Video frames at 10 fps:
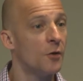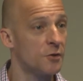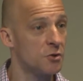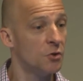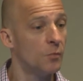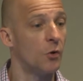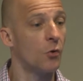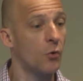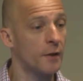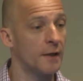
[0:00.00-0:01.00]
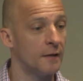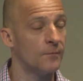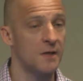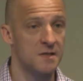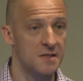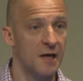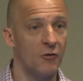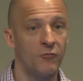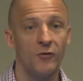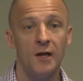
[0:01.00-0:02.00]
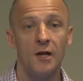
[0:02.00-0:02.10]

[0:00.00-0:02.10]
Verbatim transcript: the tumor organ itself,